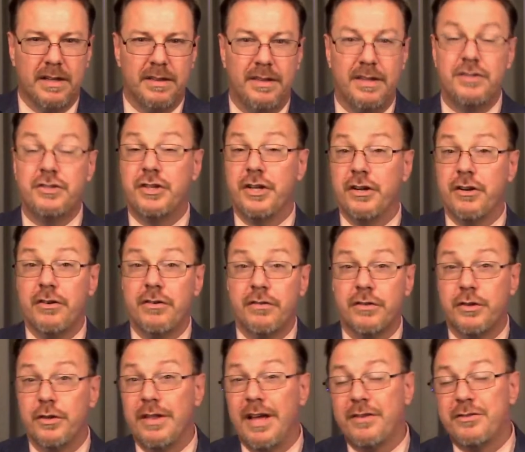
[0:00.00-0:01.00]
This year,
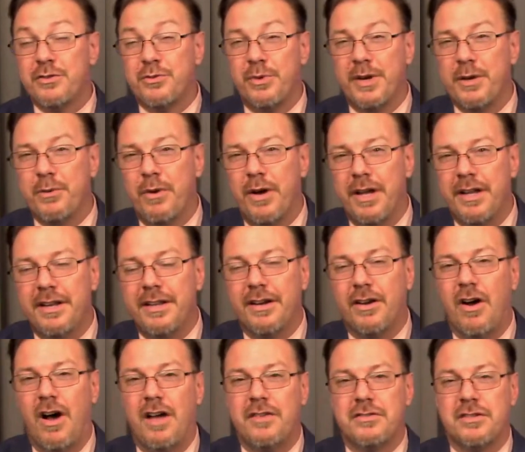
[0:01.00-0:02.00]
2021, the
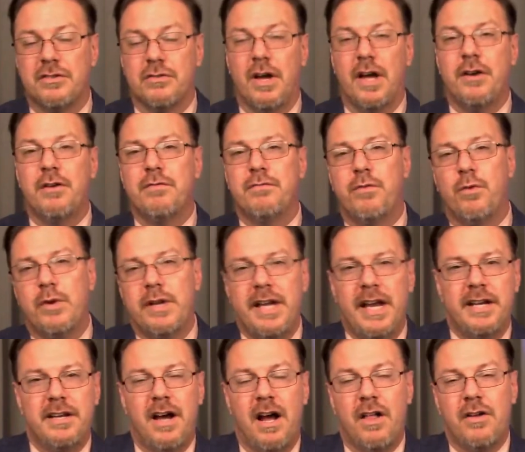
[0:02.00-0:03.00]
cost is
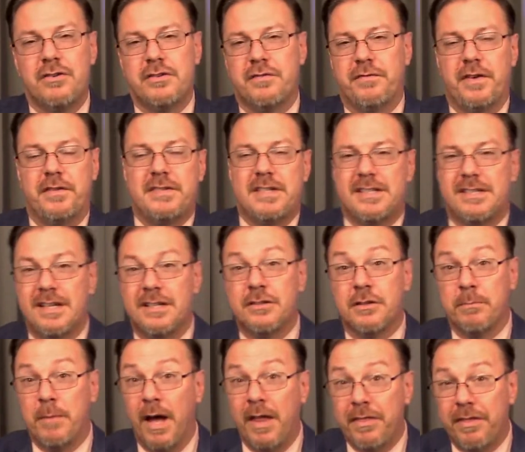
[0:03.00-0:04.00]
$148.50
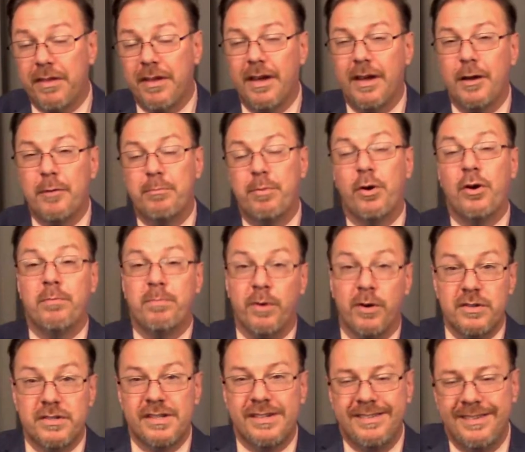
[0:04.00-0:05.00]
a month per
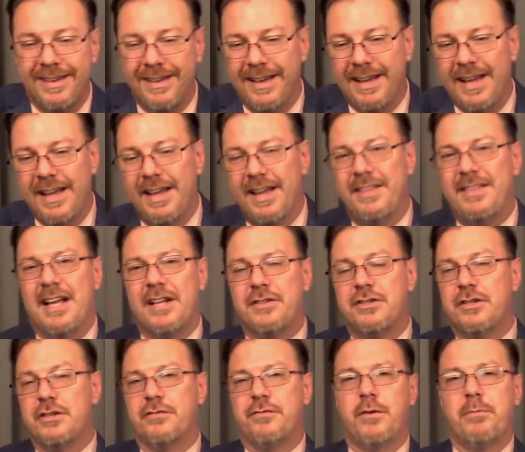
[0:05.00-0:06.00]
person, and that's
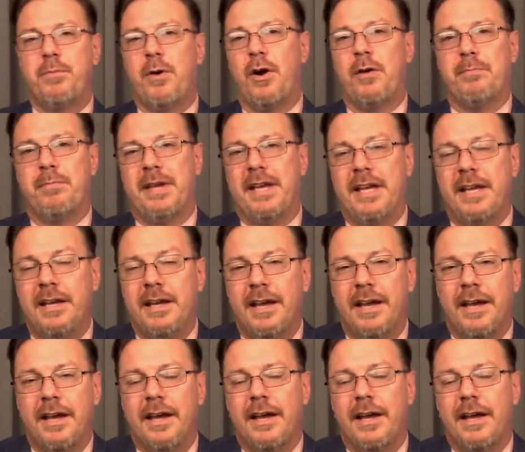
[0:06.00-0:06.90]
just for Part B.